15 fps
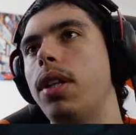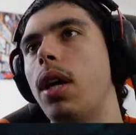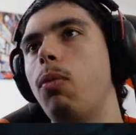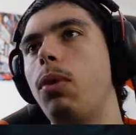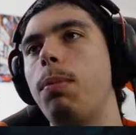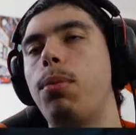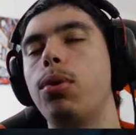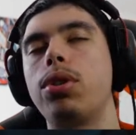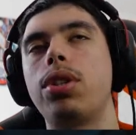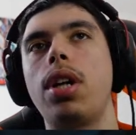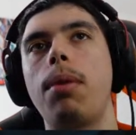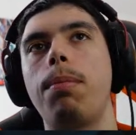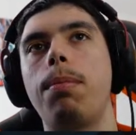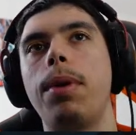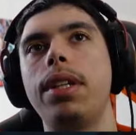then we
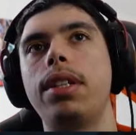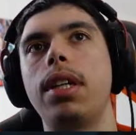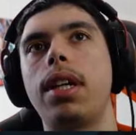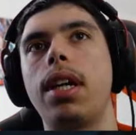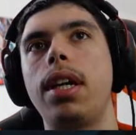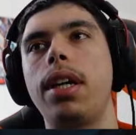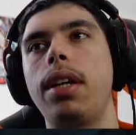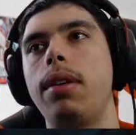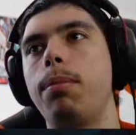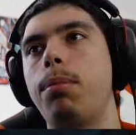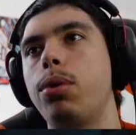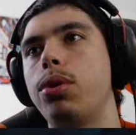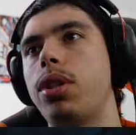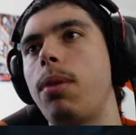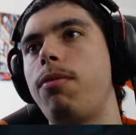pushed up, basically
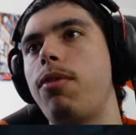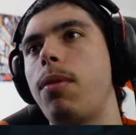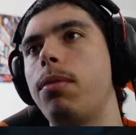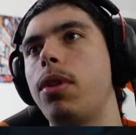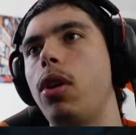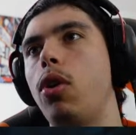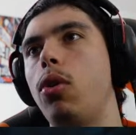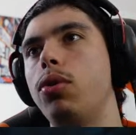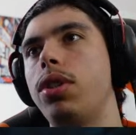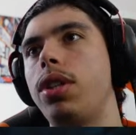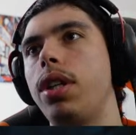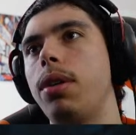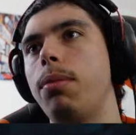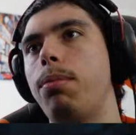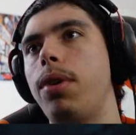pushed up from the lows
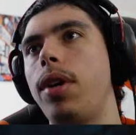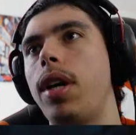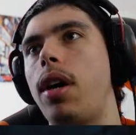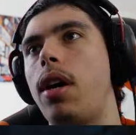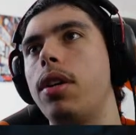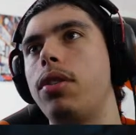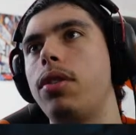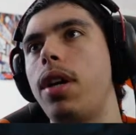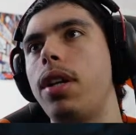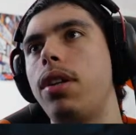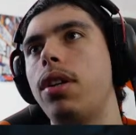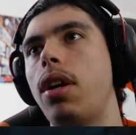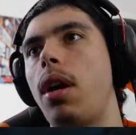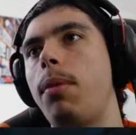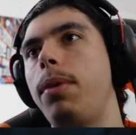here. Pretty hard to
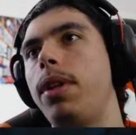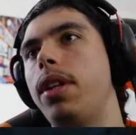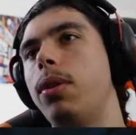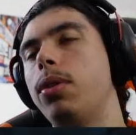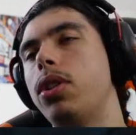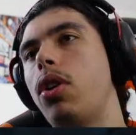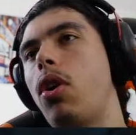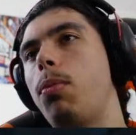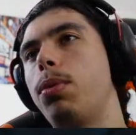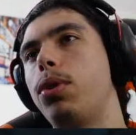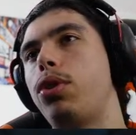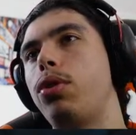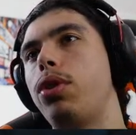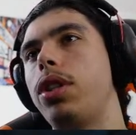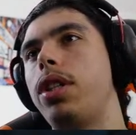enter. I mean, there was an
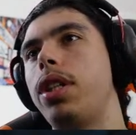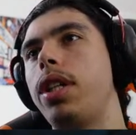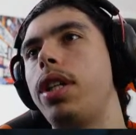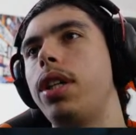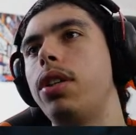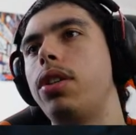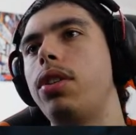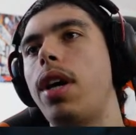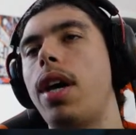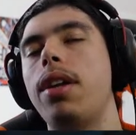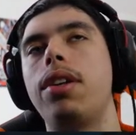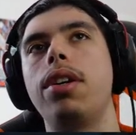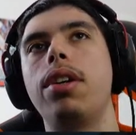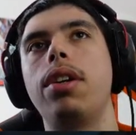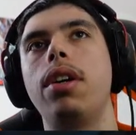opportunity here to
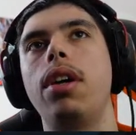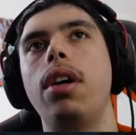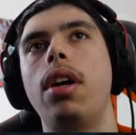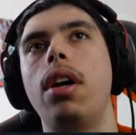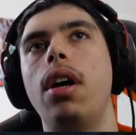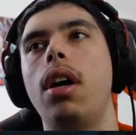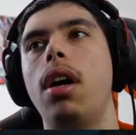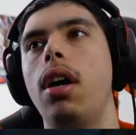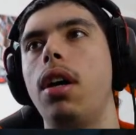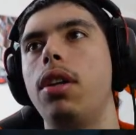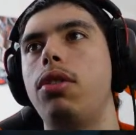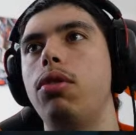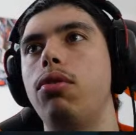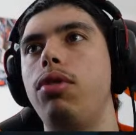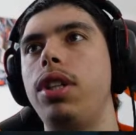enter,
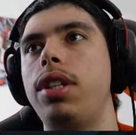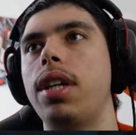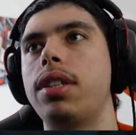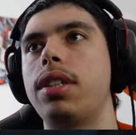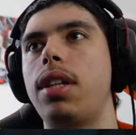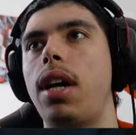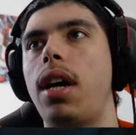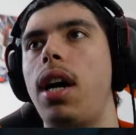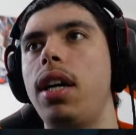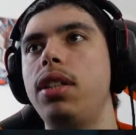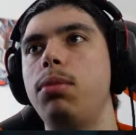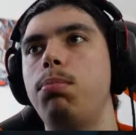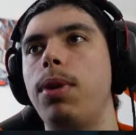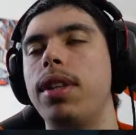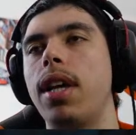to retest the
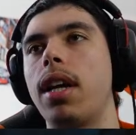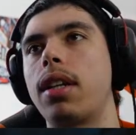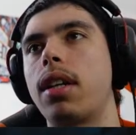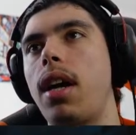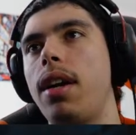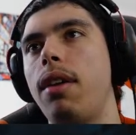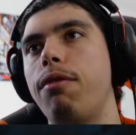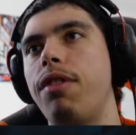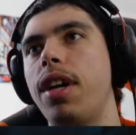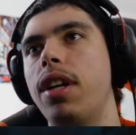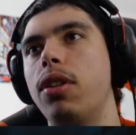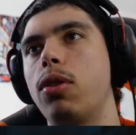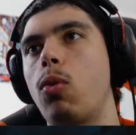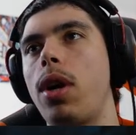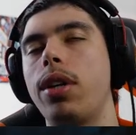highs, but that kind of
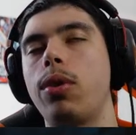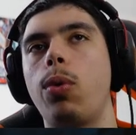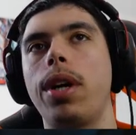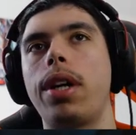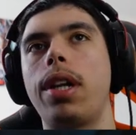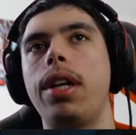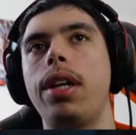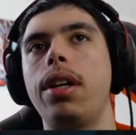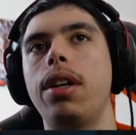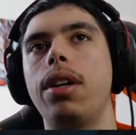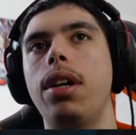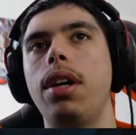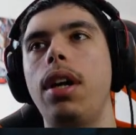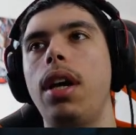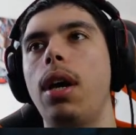failed quite quickly
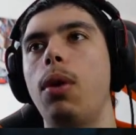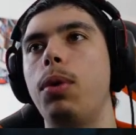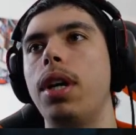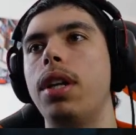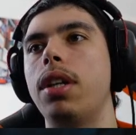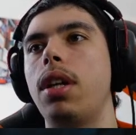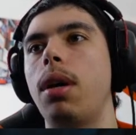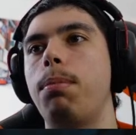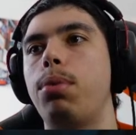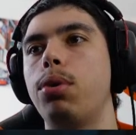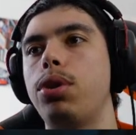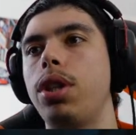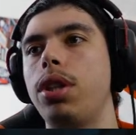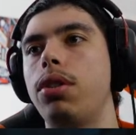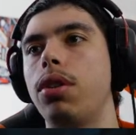here. And we ended up
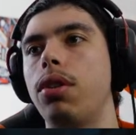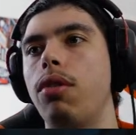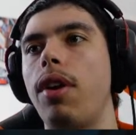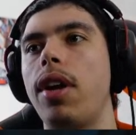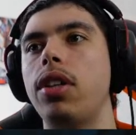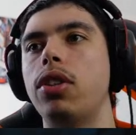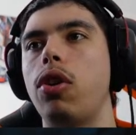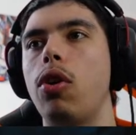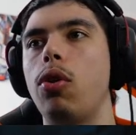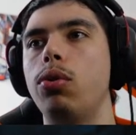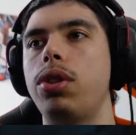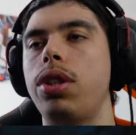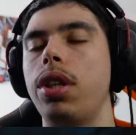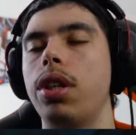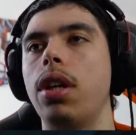pushing to the range
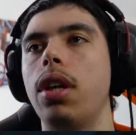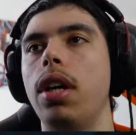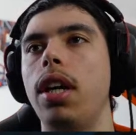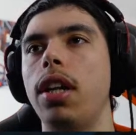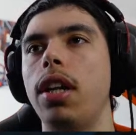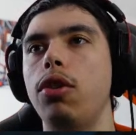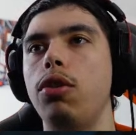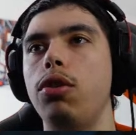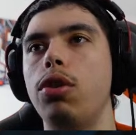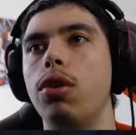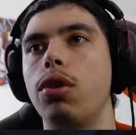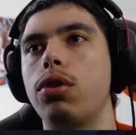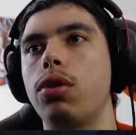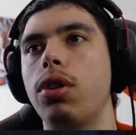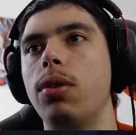lows here in New
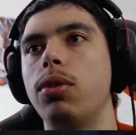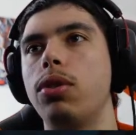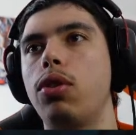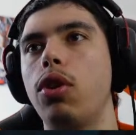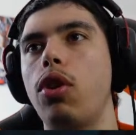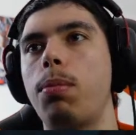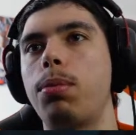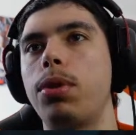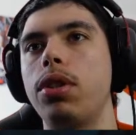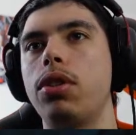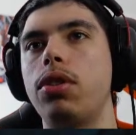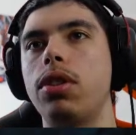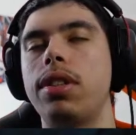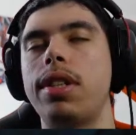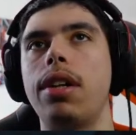York. So there was good
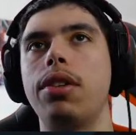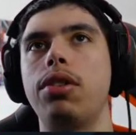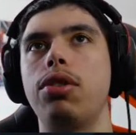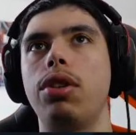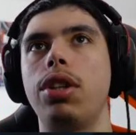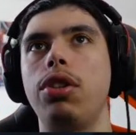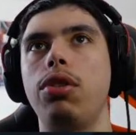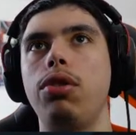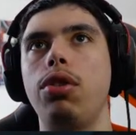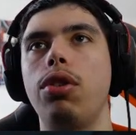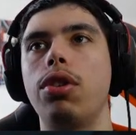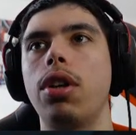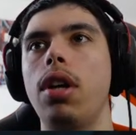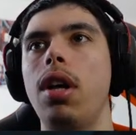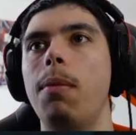options to sell during New
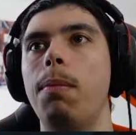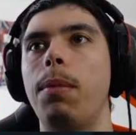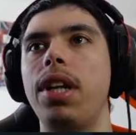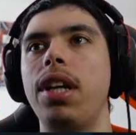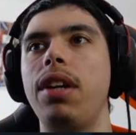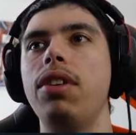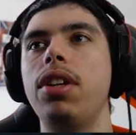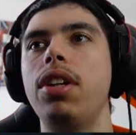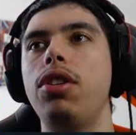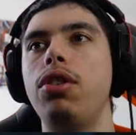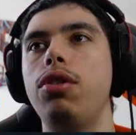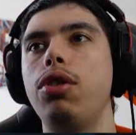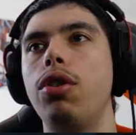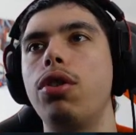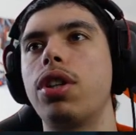York, but even in
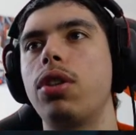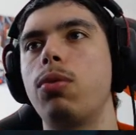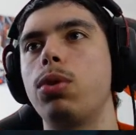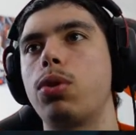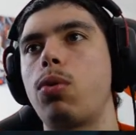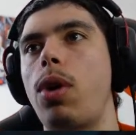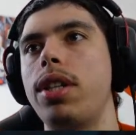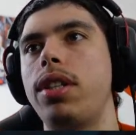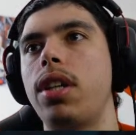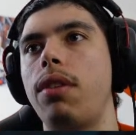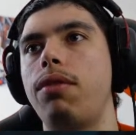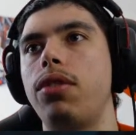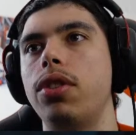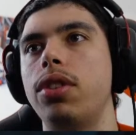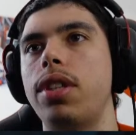New York, it was quite
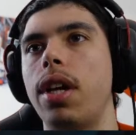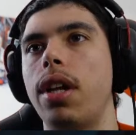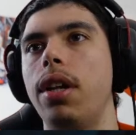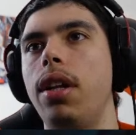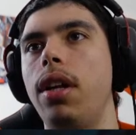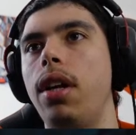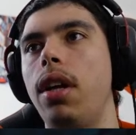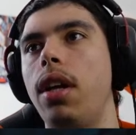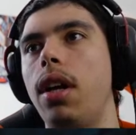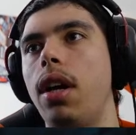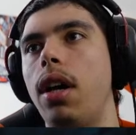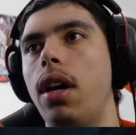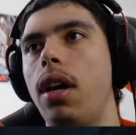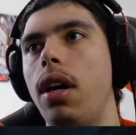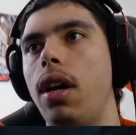tough to sell.
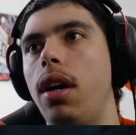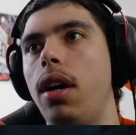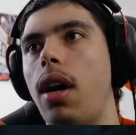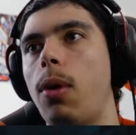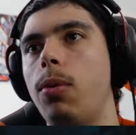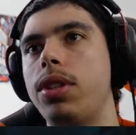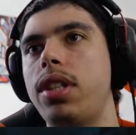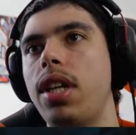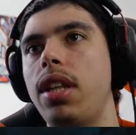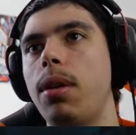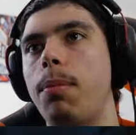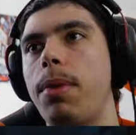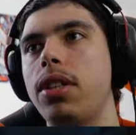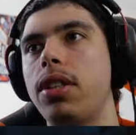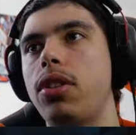I would say
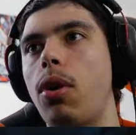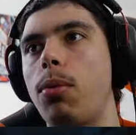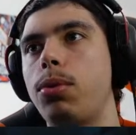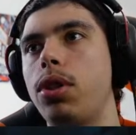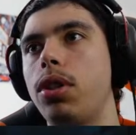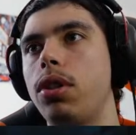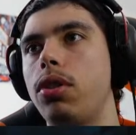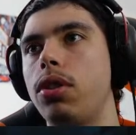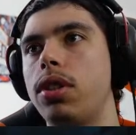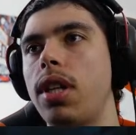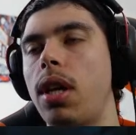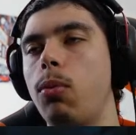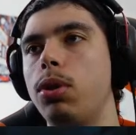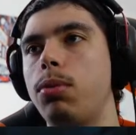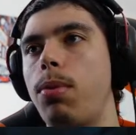the best option to
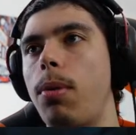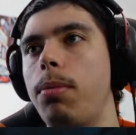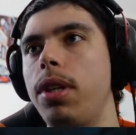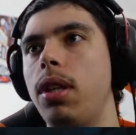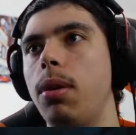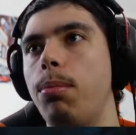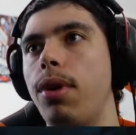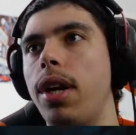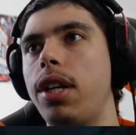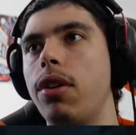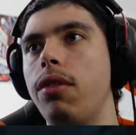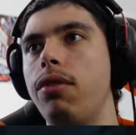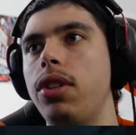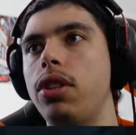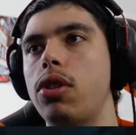sell was probably the break
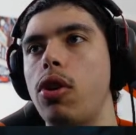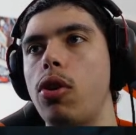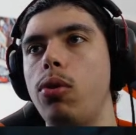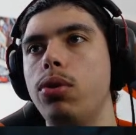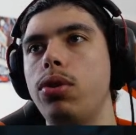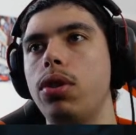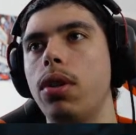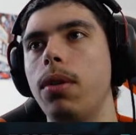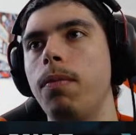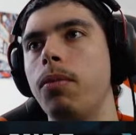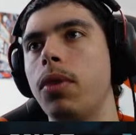of these lows.